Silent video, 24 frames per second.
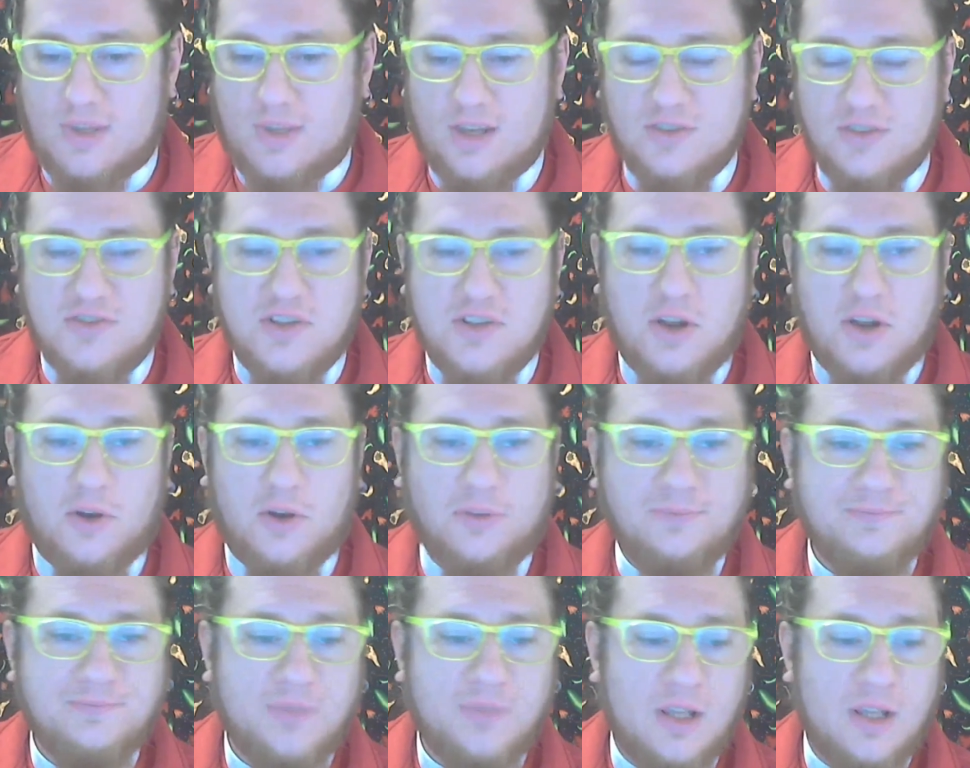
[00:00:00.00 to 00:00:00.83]
So,
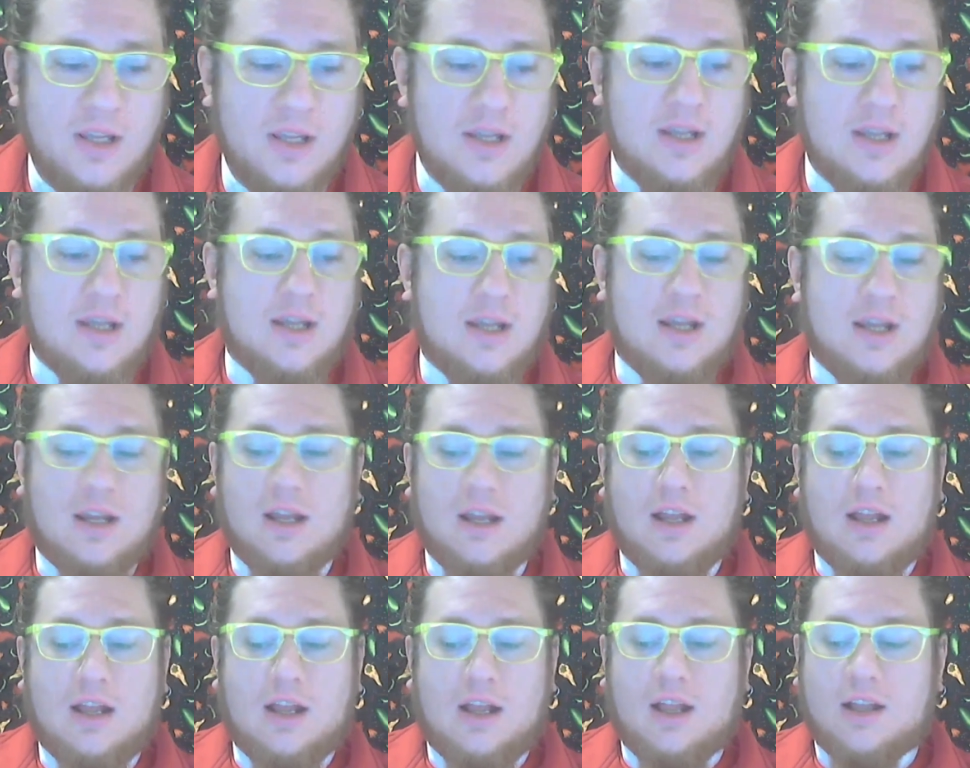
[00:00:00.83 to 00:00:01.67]

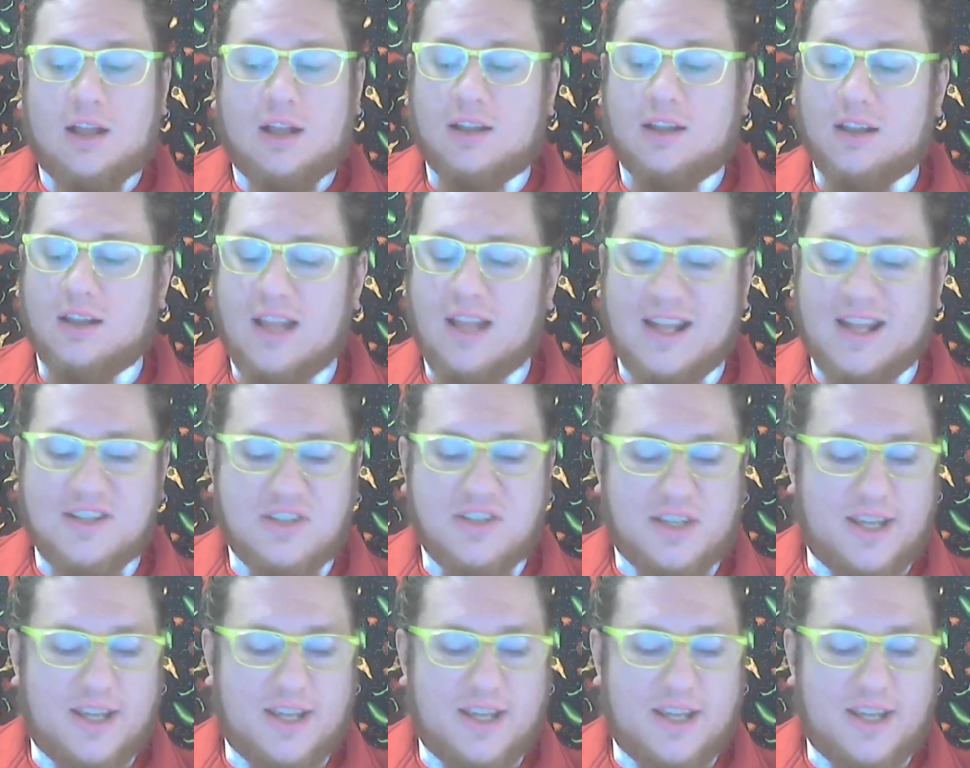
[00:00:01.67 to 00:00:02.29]
let's